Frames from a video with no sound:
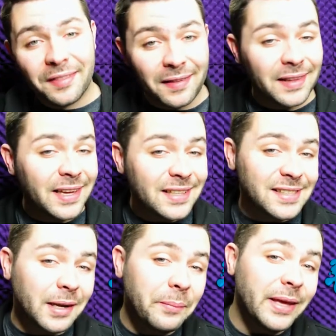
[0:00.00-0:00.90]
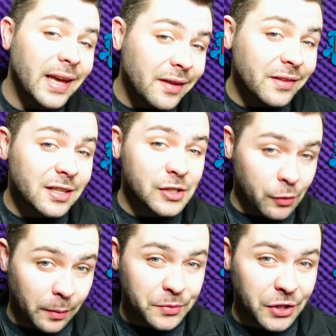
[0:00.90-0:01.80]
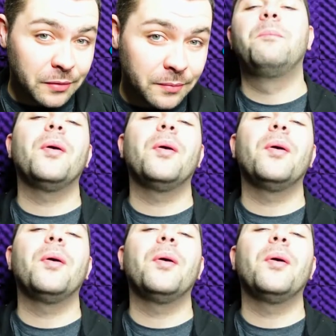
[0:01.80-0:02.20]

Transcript: The link is going to be in the description.